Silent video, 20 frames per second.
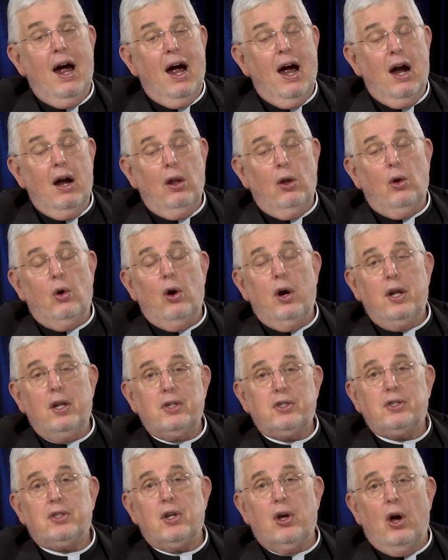Our Lord
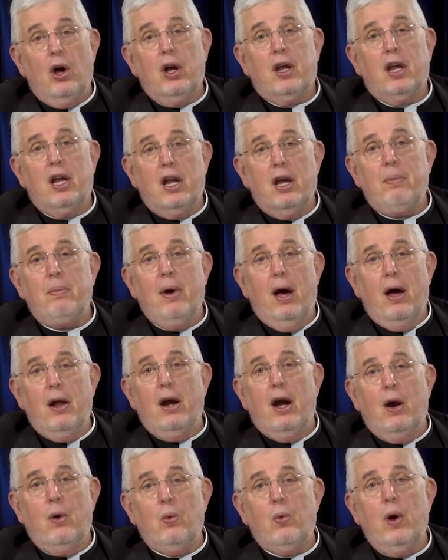is talking about
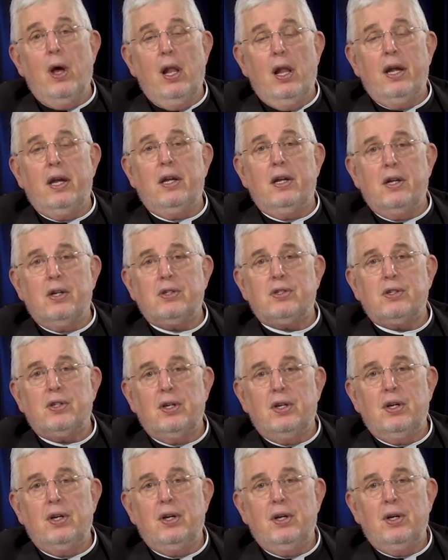our willingness
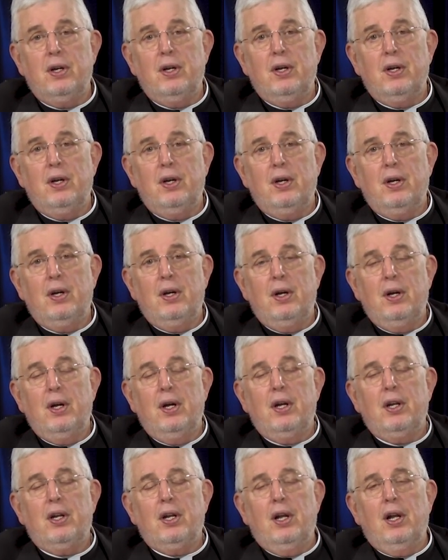
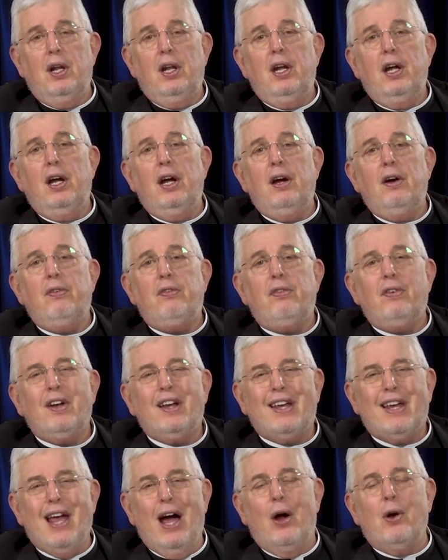to live
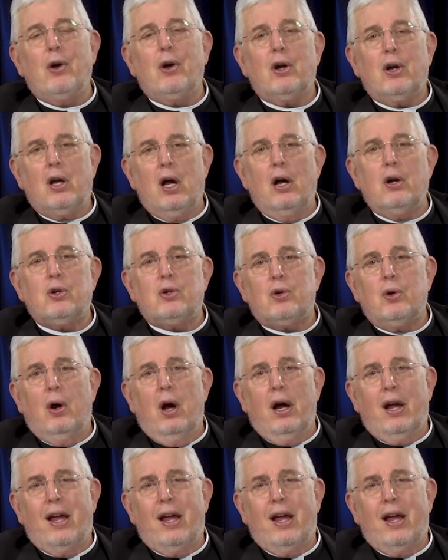countercultural.